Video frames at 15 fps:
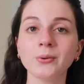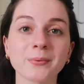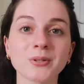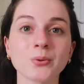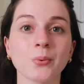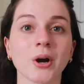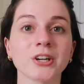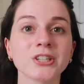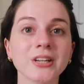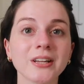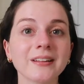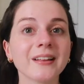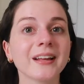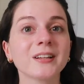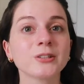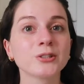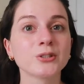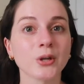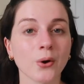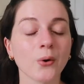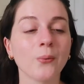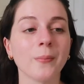I was watching like
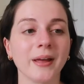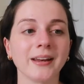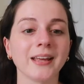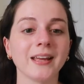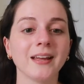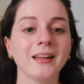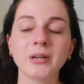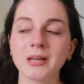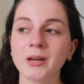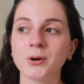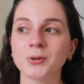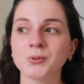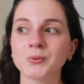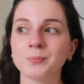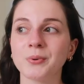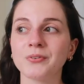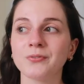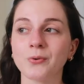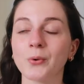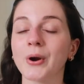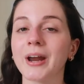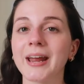so many videos
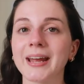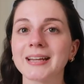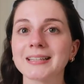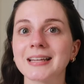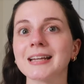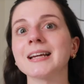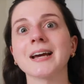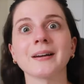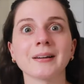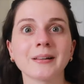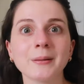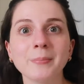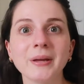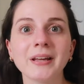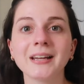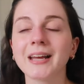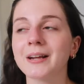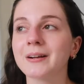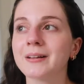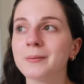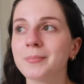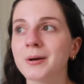beforehand, like how to clip in, how
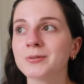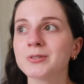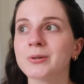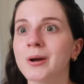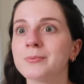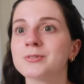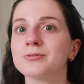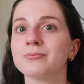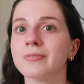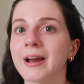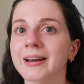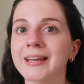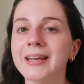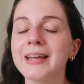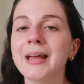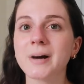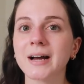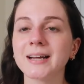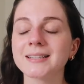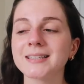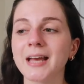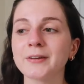to clip out, so I was ready. But